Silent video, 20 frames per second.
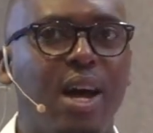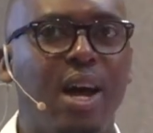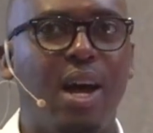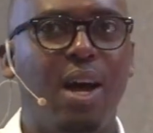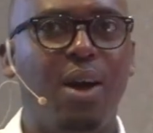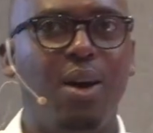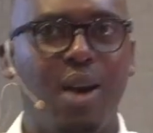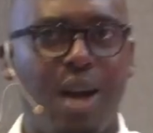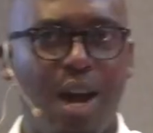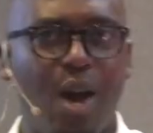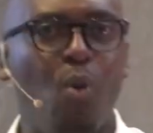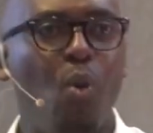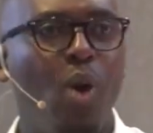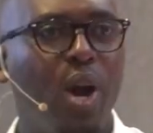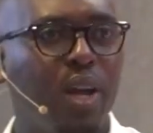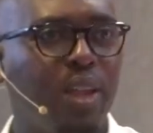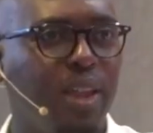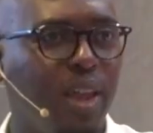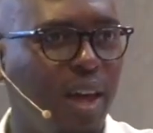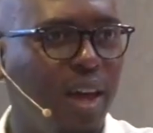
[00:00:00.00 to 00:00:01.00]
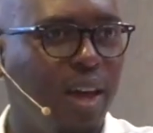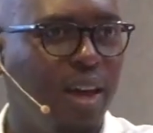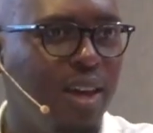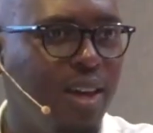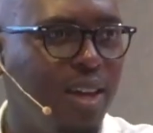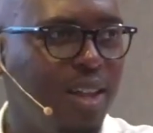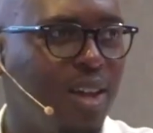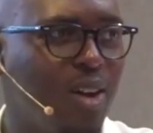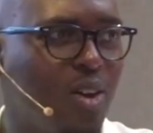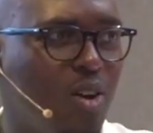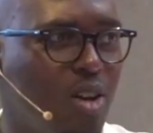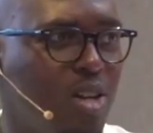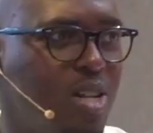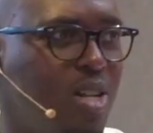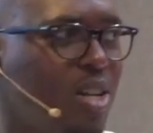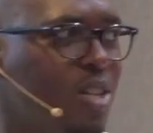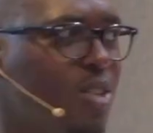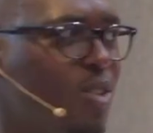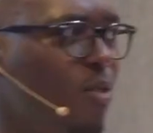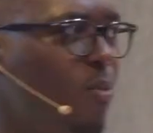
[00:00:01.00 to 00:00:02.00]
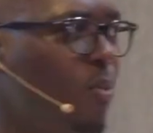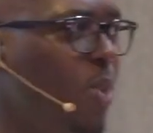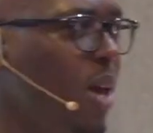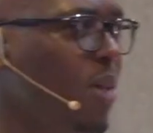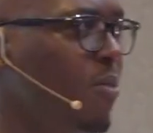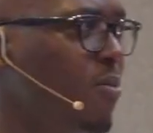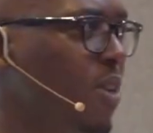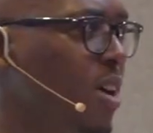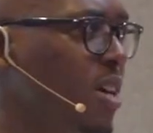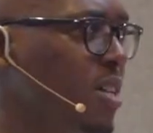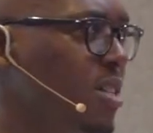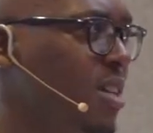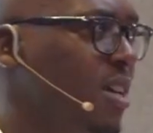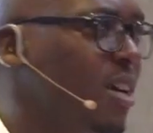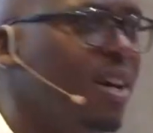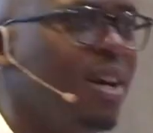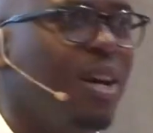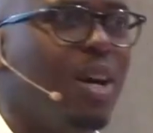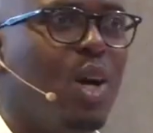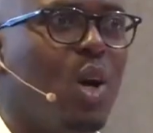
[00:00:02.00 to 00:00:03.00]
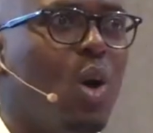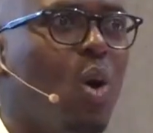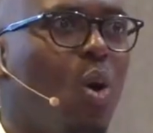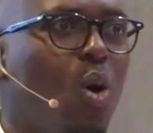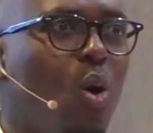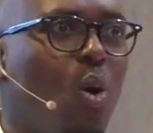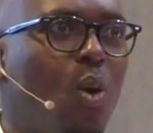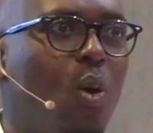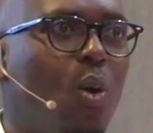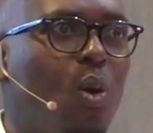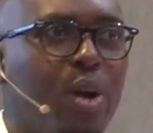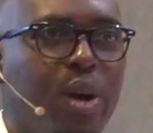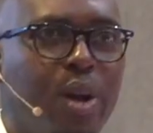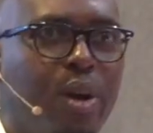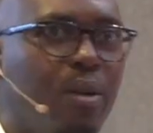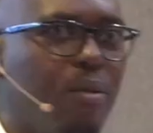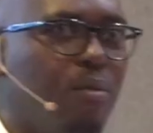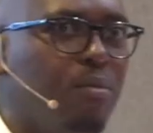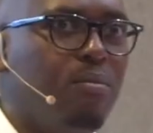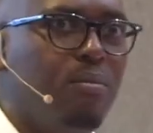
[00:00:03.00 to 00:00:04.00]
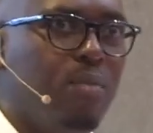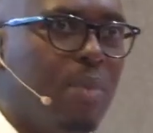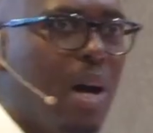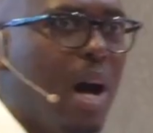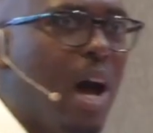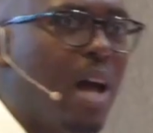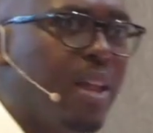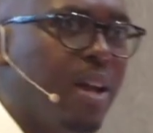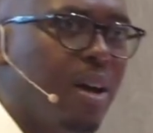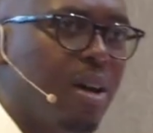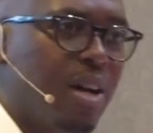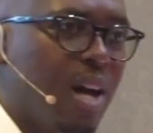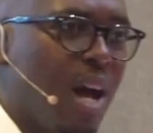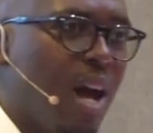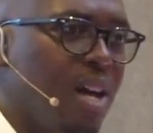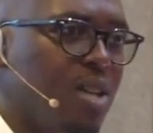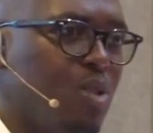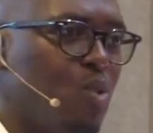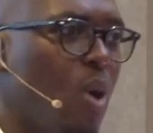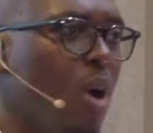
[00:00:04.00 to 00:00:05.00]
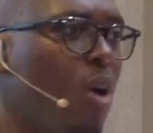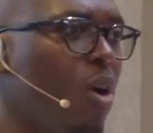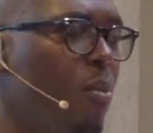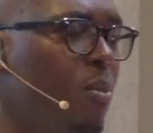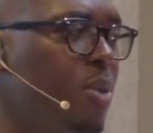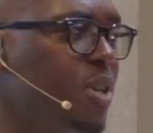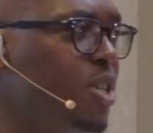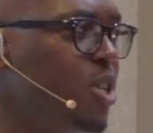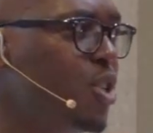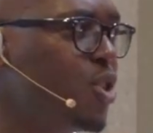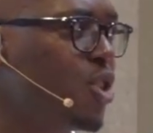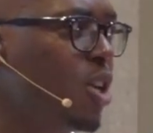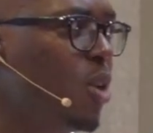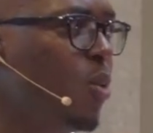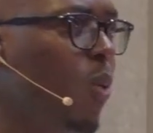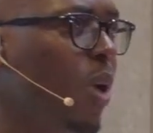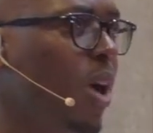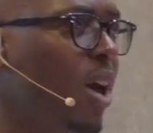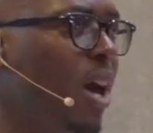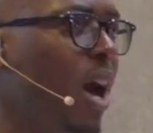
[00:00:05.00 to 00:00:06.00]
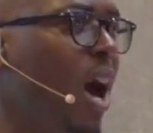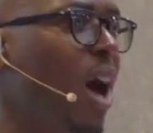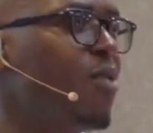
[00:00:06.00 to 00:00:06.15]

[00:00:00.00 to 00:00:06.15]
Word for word: I work there in the context of PayFast or, you know, other guys who are competition where